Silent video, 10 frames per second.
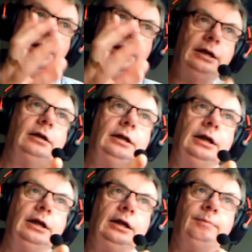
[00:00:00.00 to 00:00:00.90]
in
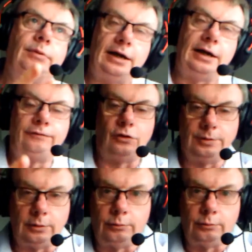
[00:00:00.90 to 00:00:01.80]
the
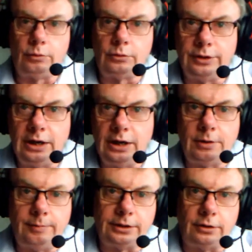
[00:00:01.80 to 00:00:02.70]
platform that we're going to
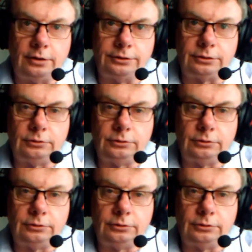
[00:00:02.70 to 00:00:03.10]
implement it on.